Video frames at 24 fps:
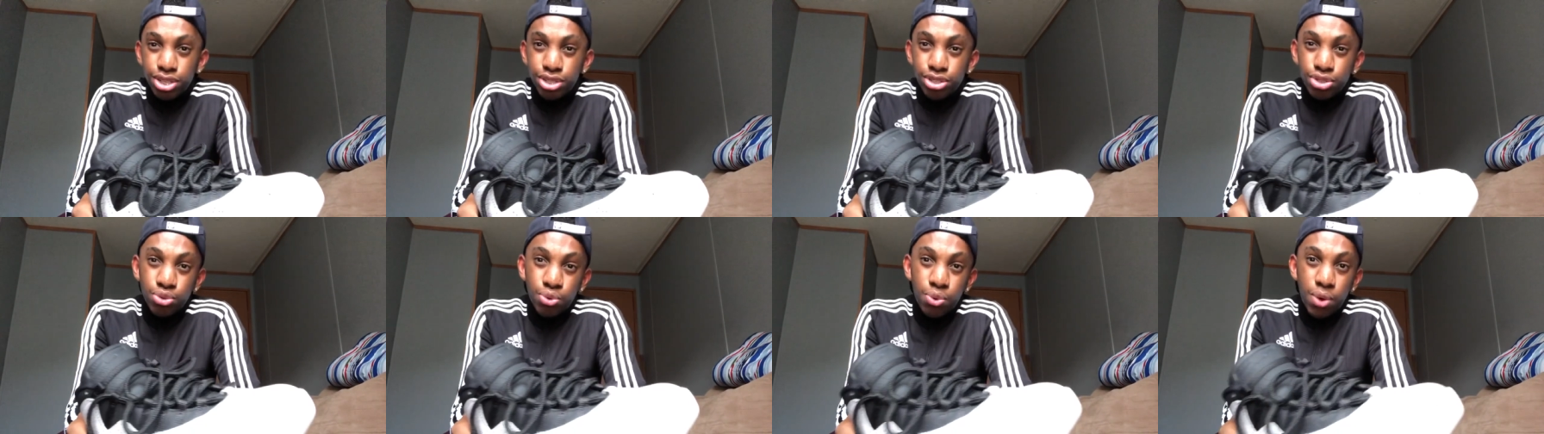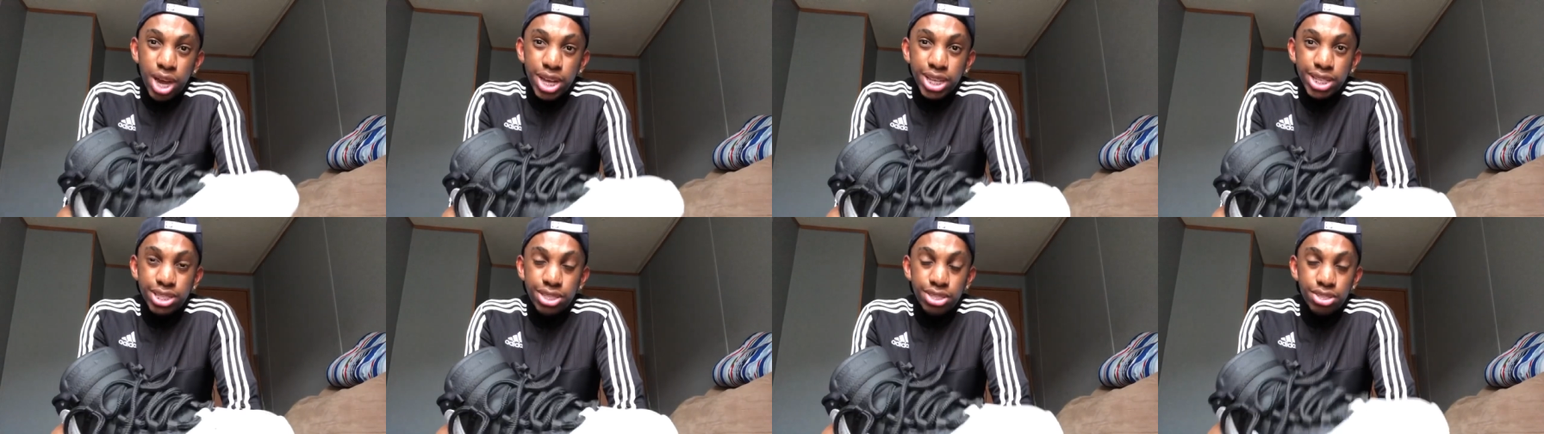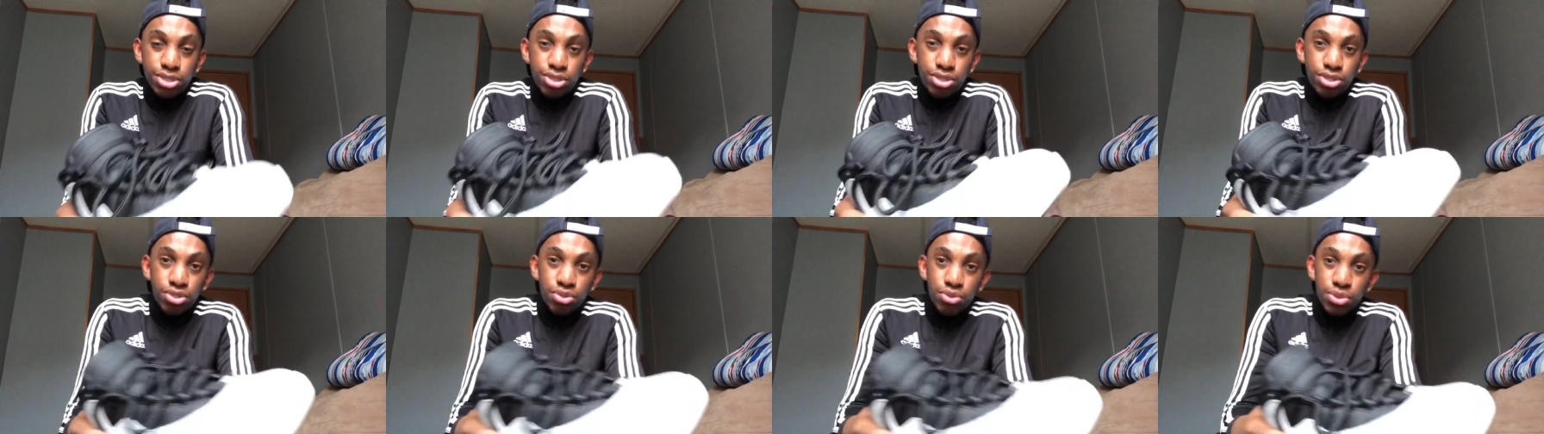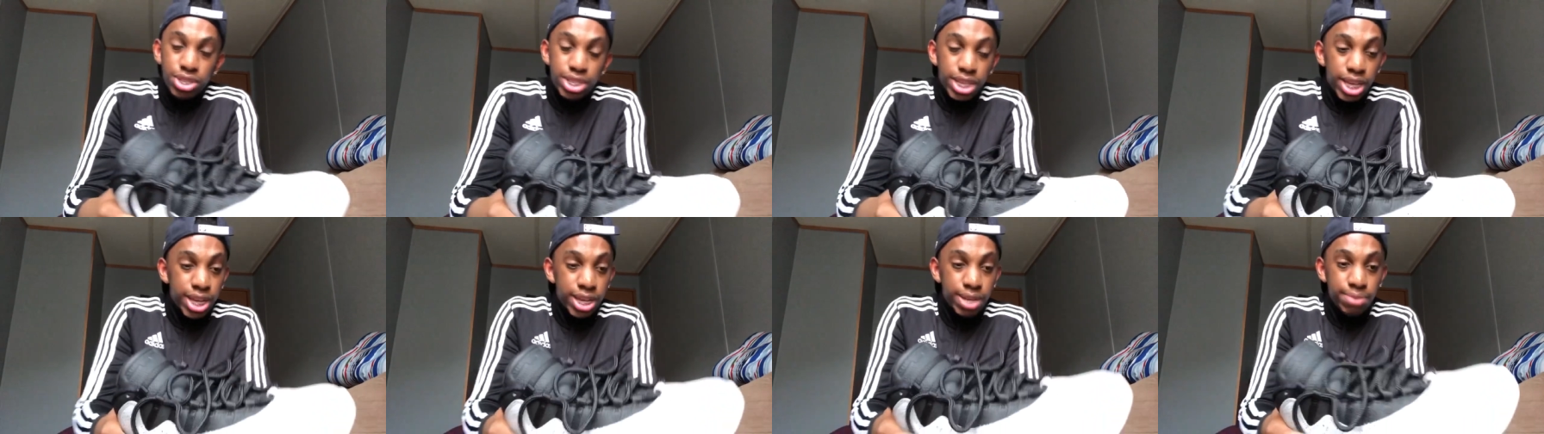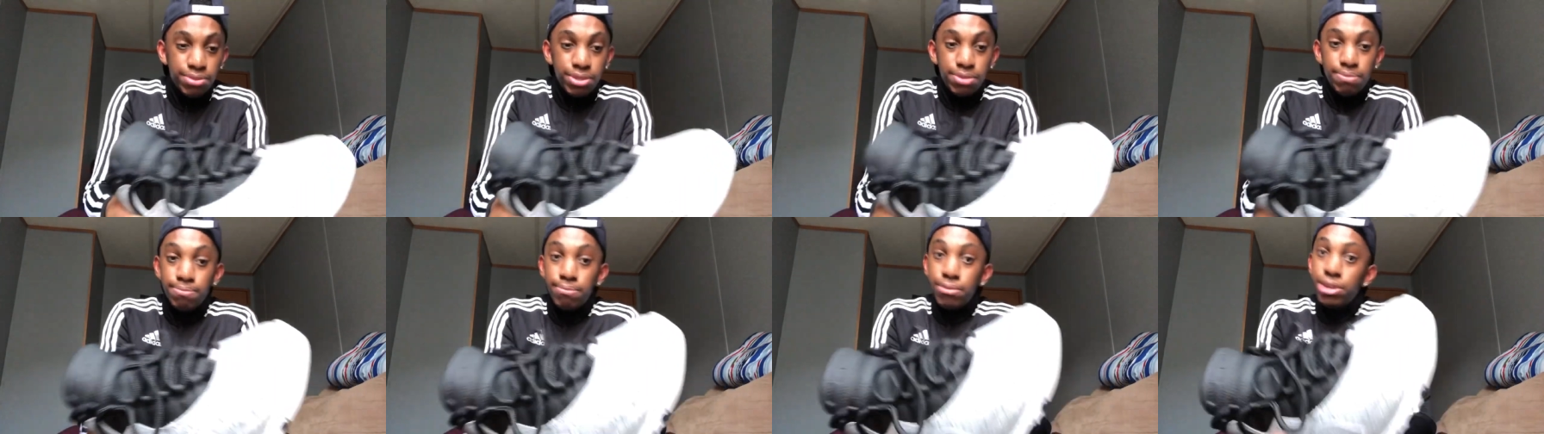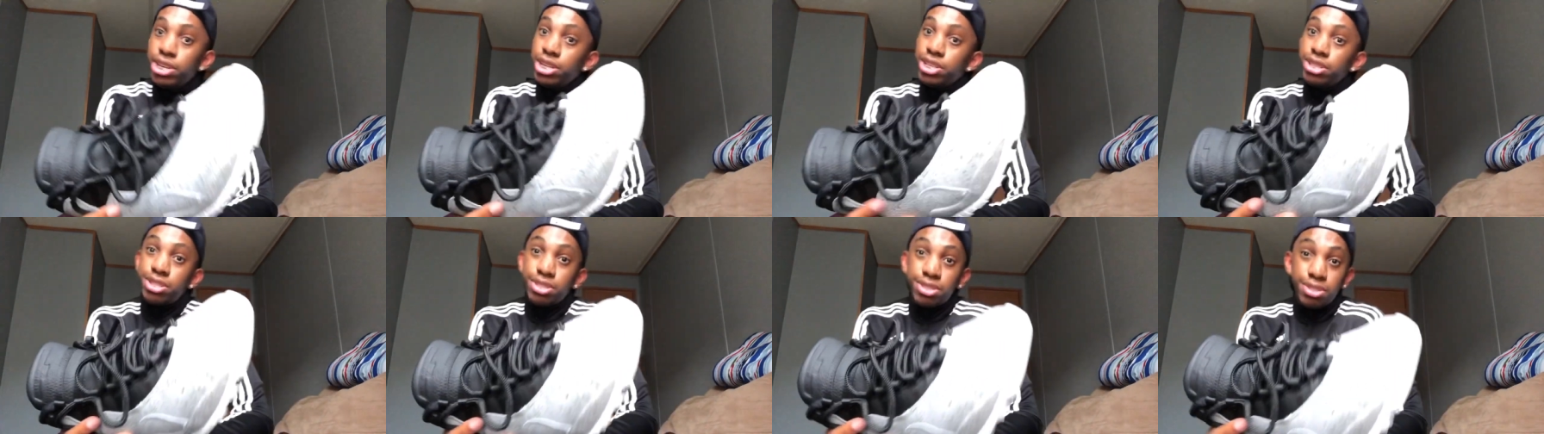twice or three times a
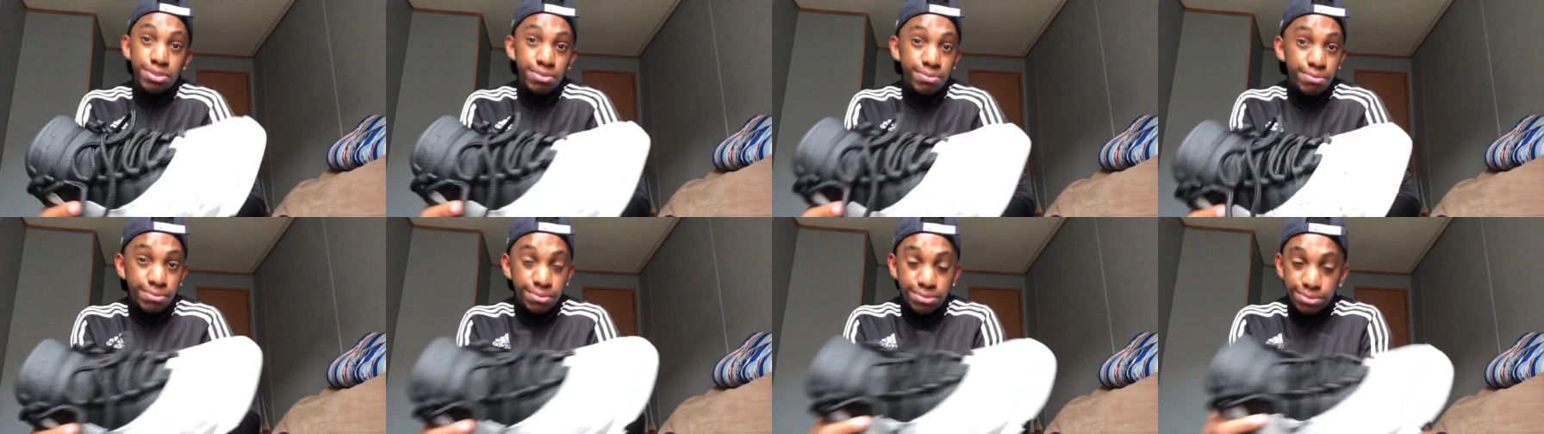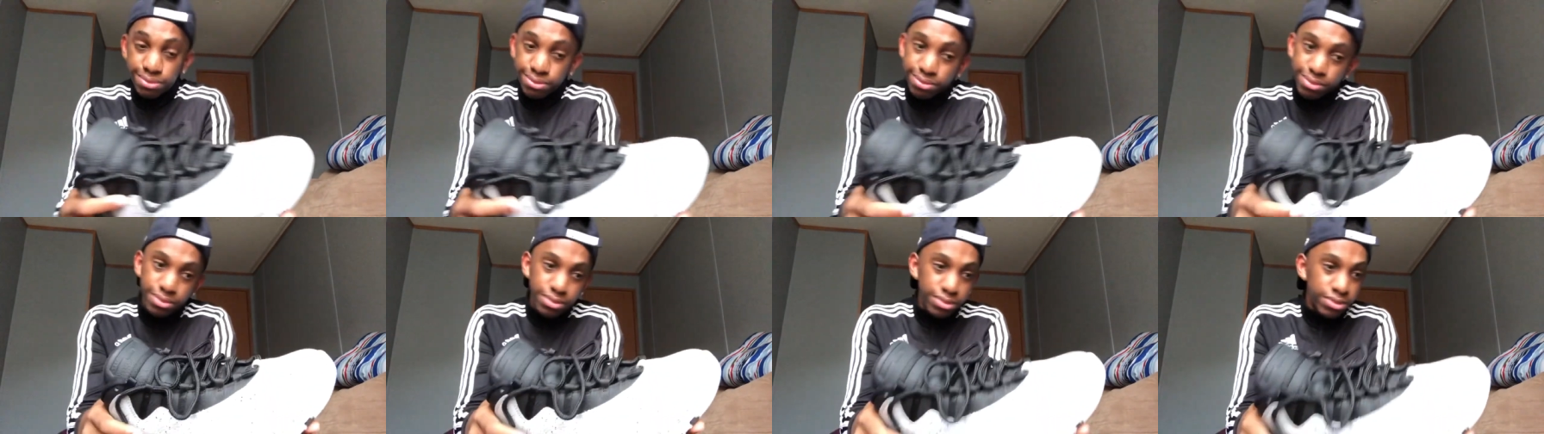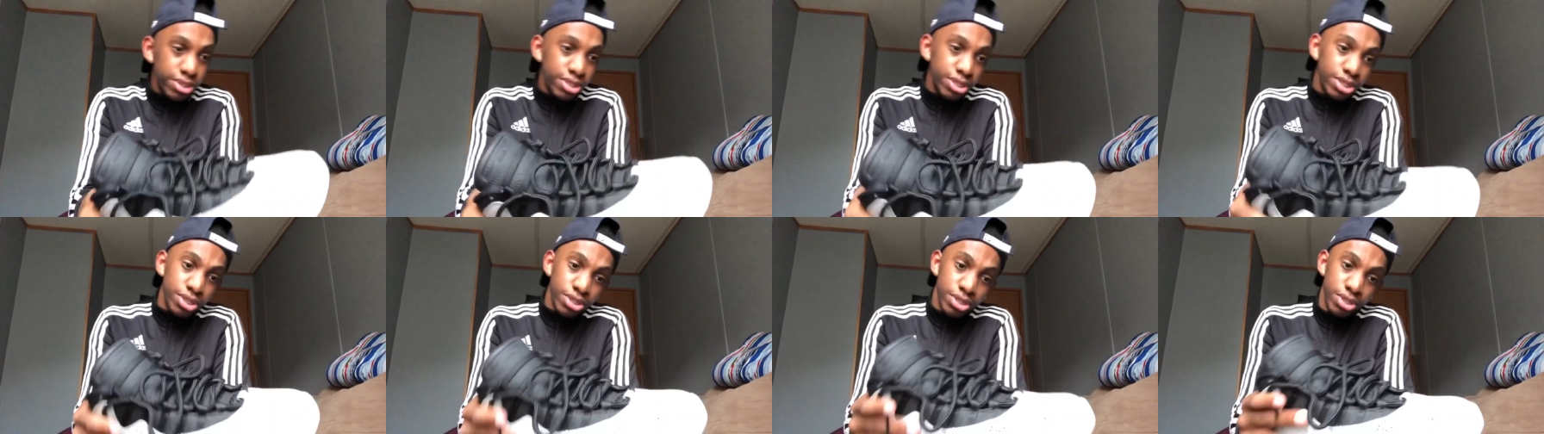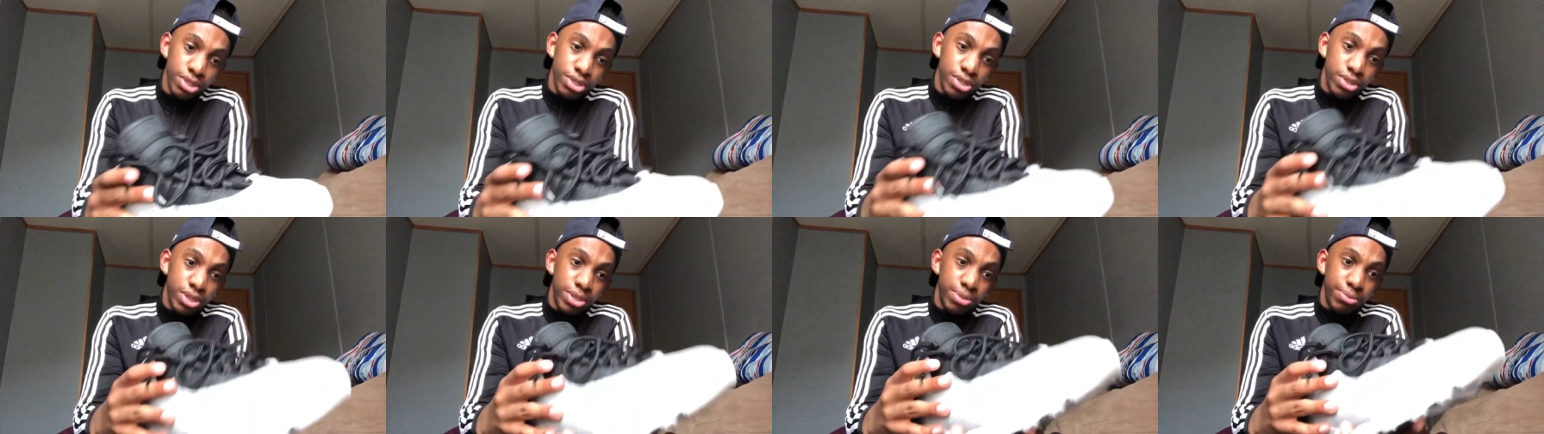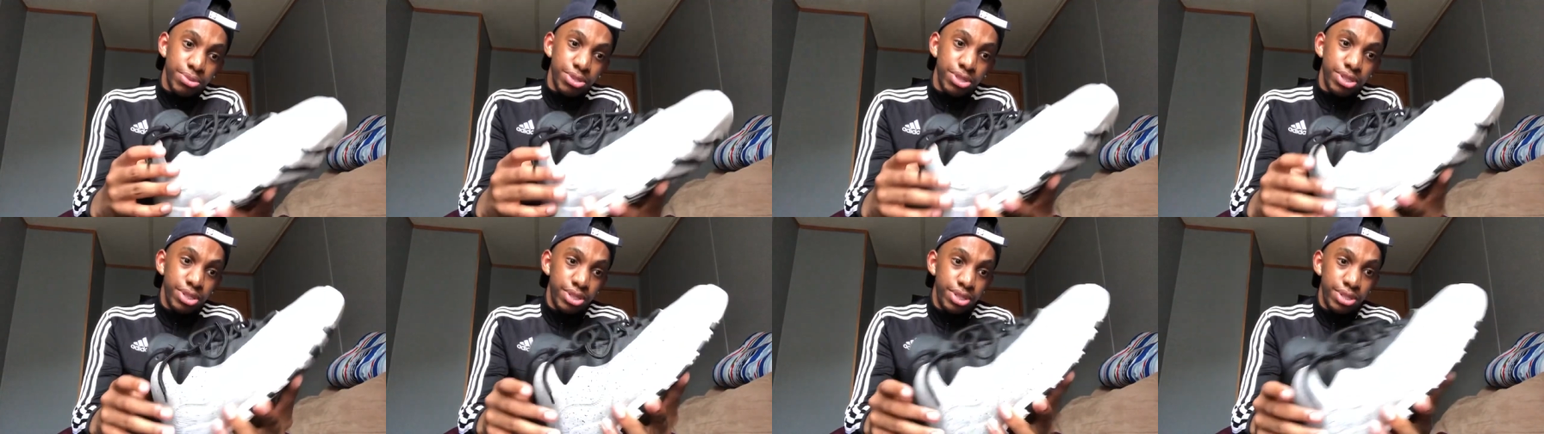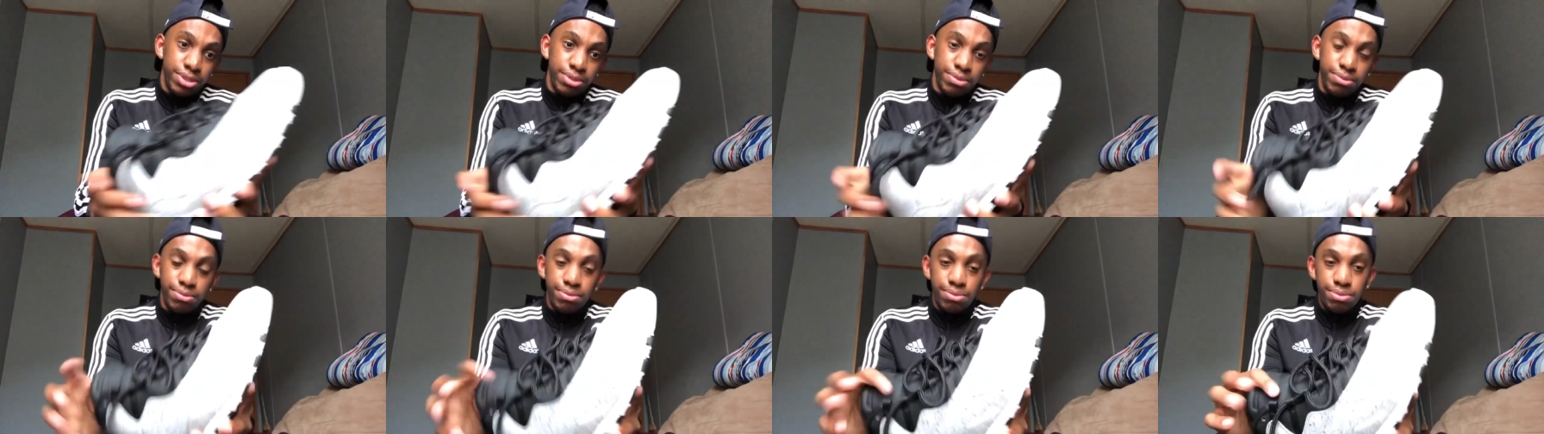month. You know what I'm
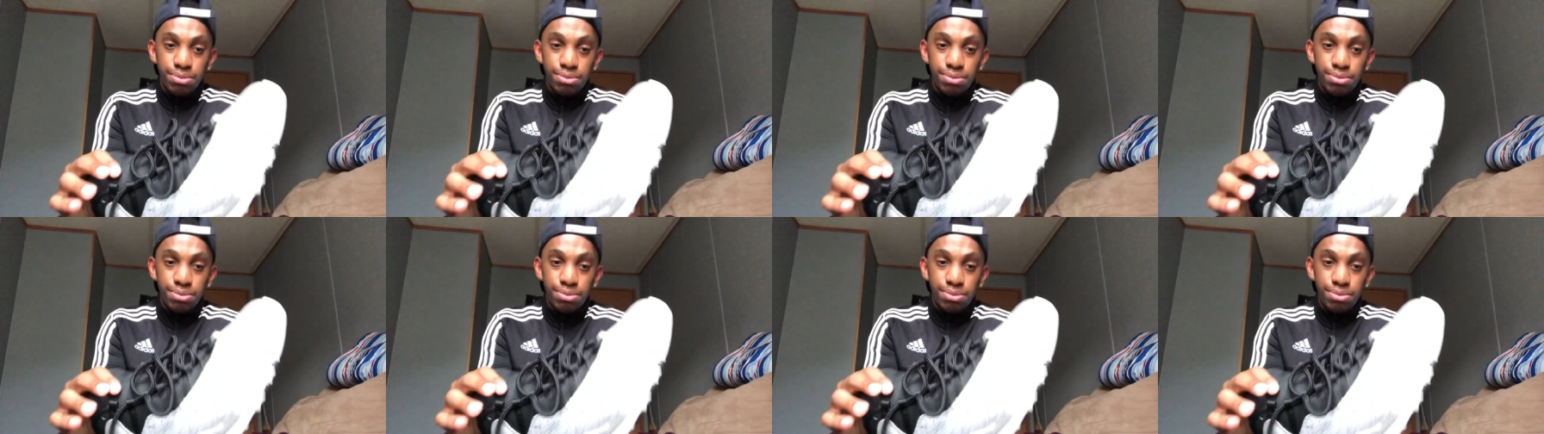saying?